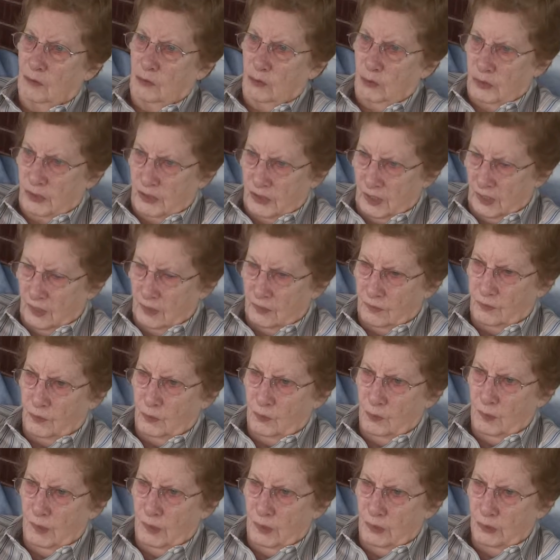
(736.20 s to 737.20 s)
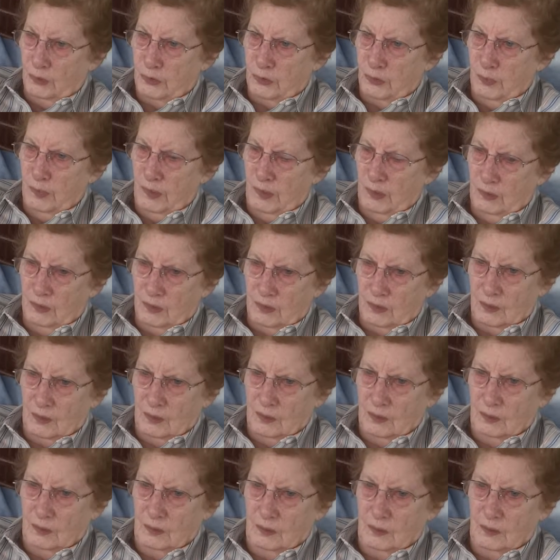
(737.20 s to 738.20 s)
Was after Mose Miller.